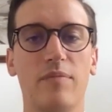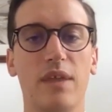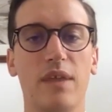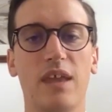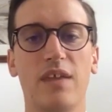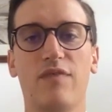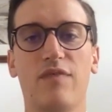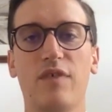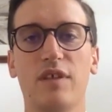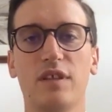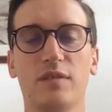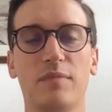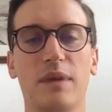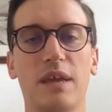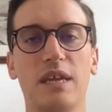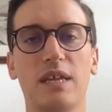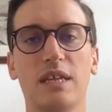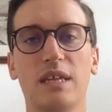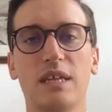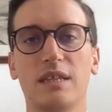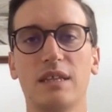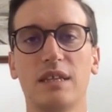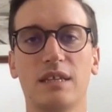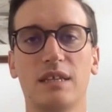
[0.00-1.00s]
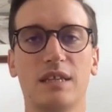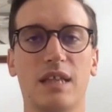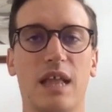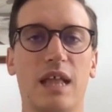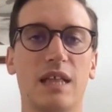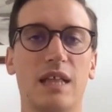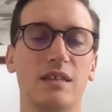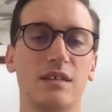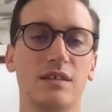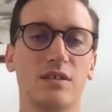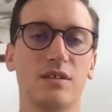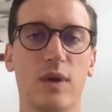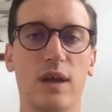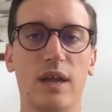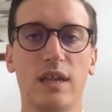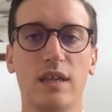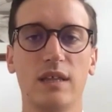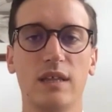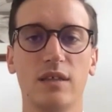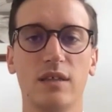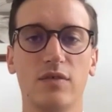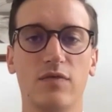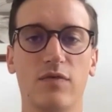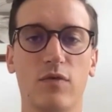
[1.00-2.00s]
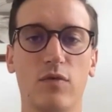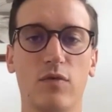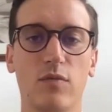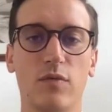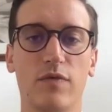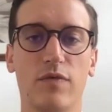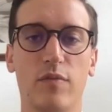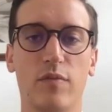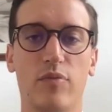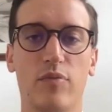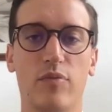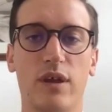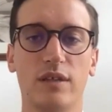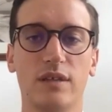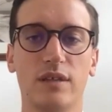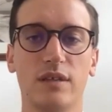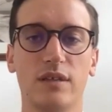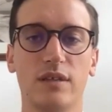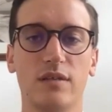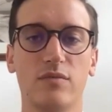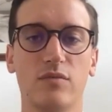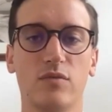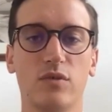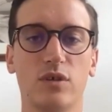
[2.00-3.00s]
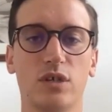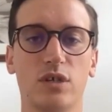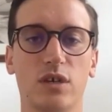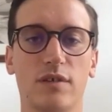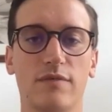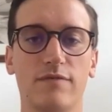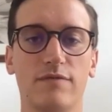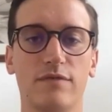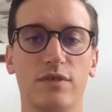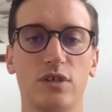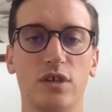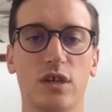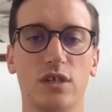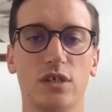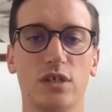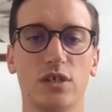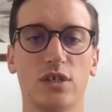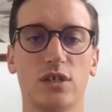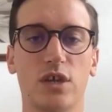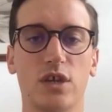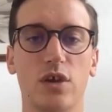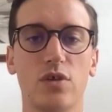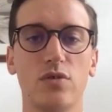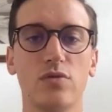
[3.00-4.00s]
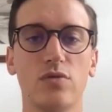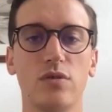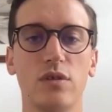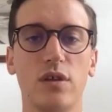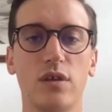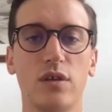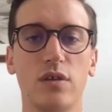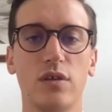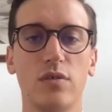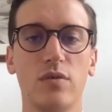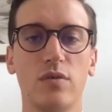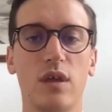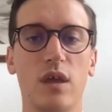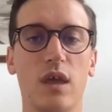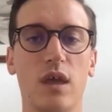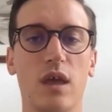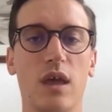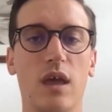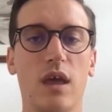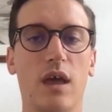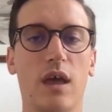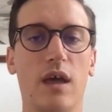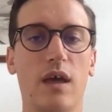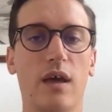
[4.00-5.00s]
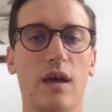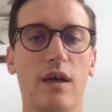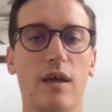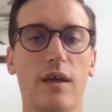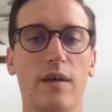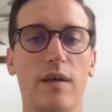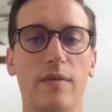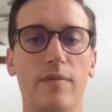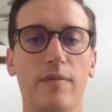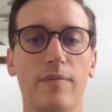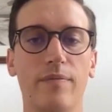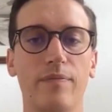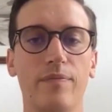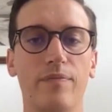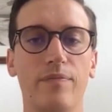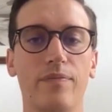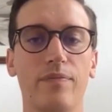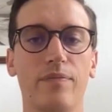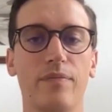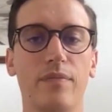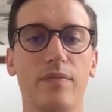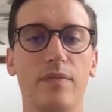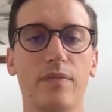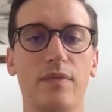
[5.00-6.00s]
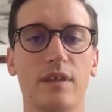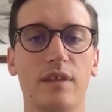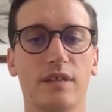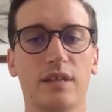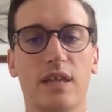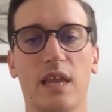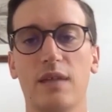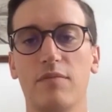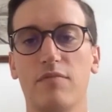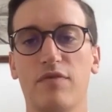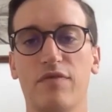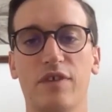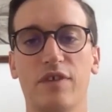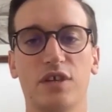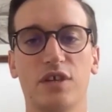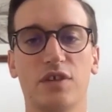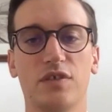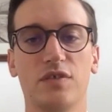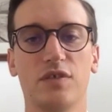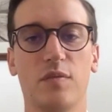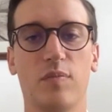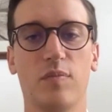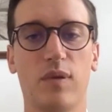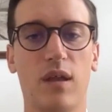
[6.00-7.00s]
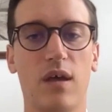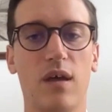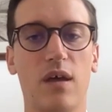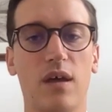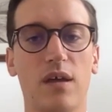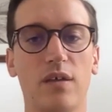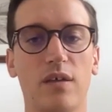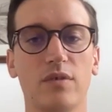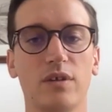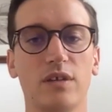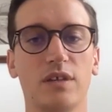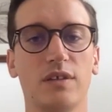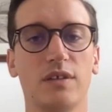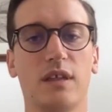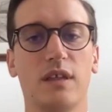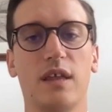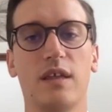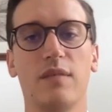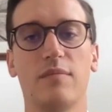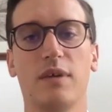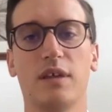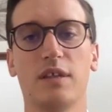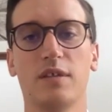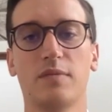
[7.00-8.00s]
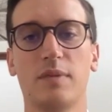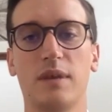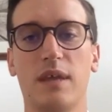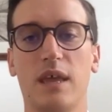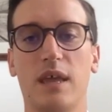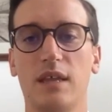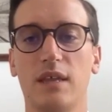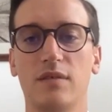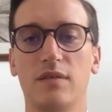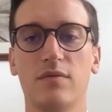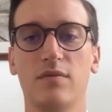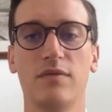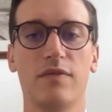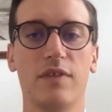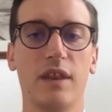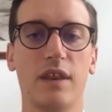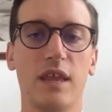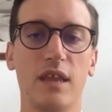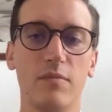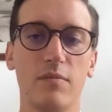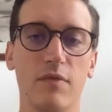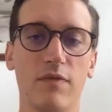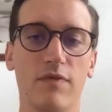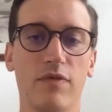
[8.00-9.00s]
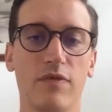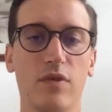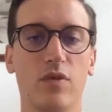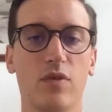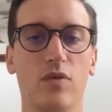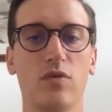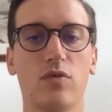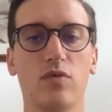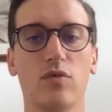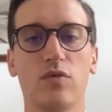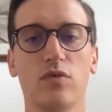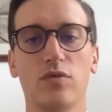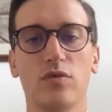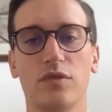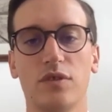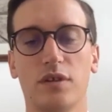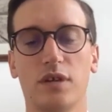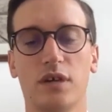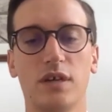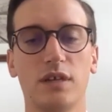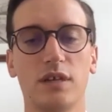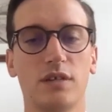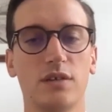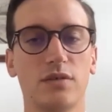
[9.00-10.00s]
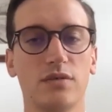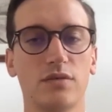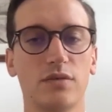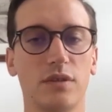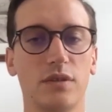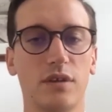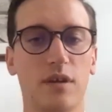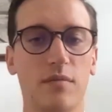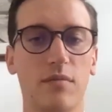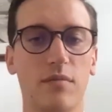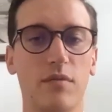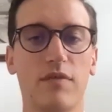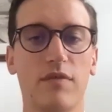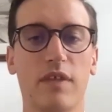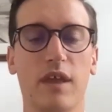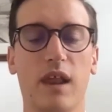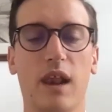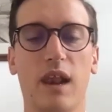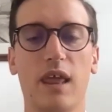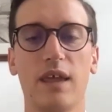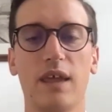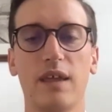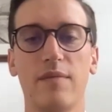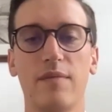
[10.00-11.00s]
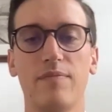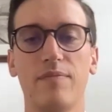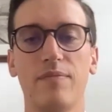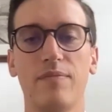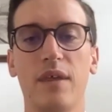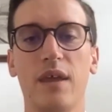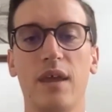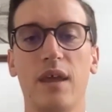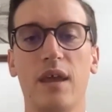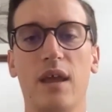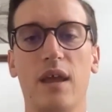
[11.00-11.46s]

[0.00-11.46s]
If it's made in the standard way in the form of the precedent, which I've just shown you, the same provisions apply, which is that it must be headed with the name of the court, the title, the number of the claim.